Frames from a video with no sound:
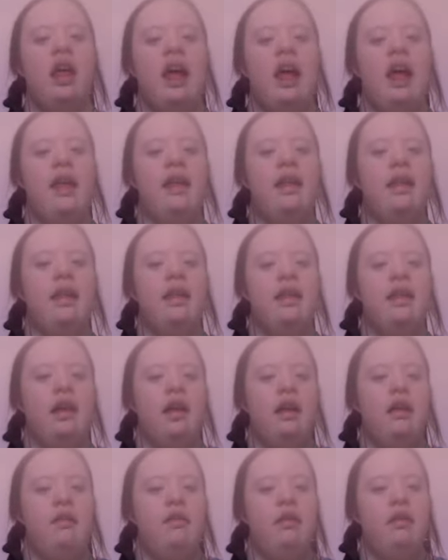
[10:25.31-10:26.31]
and
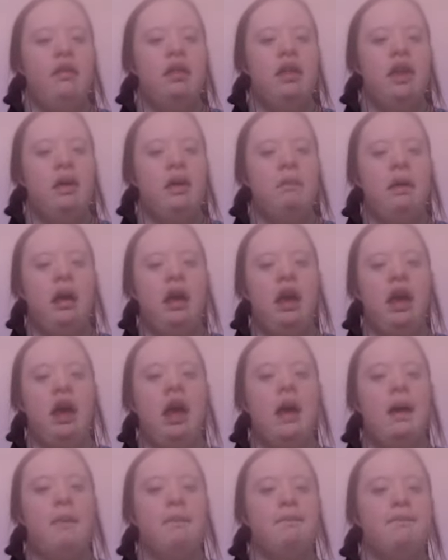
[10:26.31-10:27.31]
if you see me,
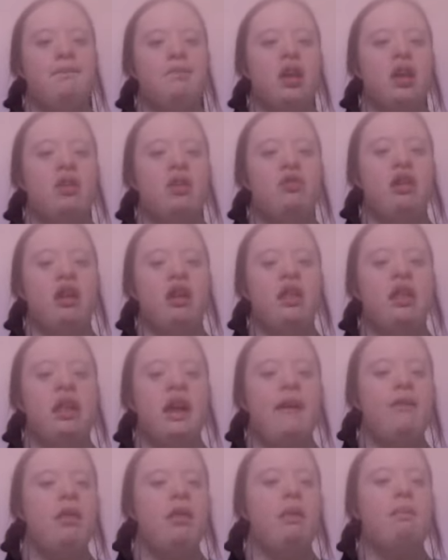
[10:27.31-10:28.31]

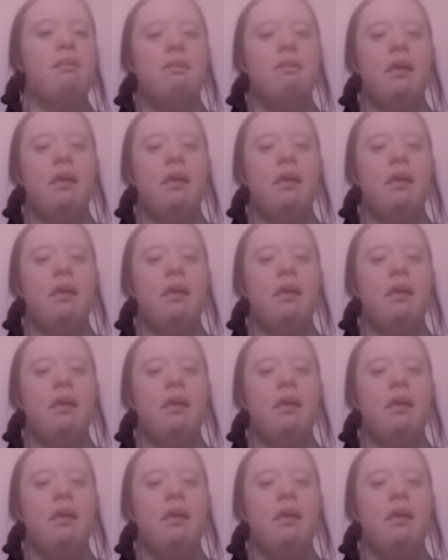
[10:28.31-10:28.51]
just